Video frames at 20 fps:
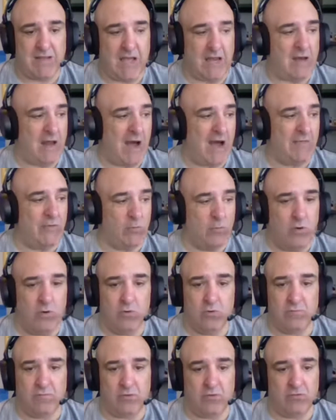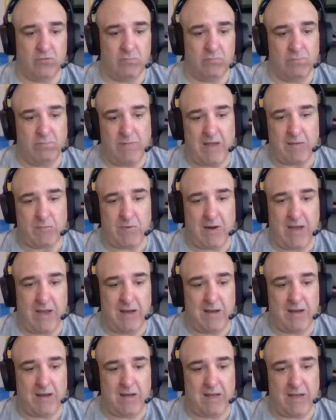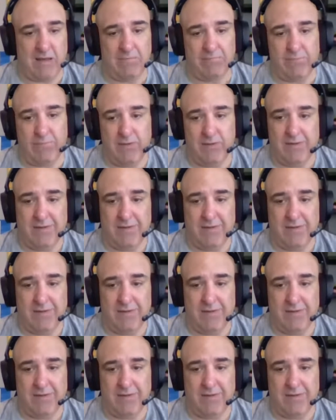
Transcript: again, on the road versus Matt Ryan and a